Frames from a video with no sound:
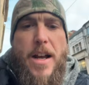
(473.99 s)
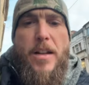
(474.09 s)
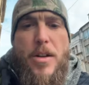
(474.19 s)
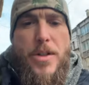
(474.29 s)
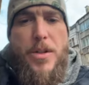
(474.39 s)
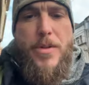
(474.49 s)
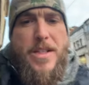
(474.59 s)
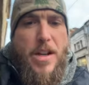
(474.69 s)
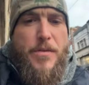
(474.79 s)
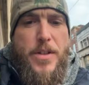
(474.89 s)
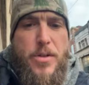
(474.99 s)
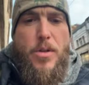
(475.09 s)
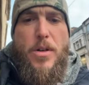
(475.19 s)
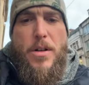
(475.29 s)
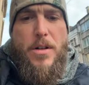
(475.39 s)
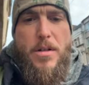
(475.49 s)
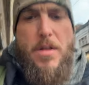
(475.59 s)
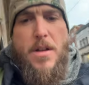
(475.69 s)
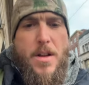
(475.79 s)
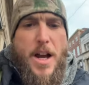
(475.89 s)
Hello to you in Salvador.
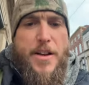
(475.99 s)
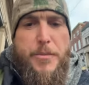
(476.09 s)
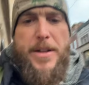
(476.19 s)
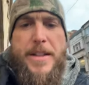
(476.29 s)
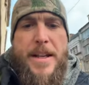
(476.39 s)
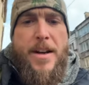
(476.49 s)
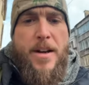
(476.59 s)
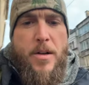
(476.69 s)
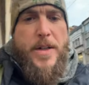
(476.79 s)
I've been there.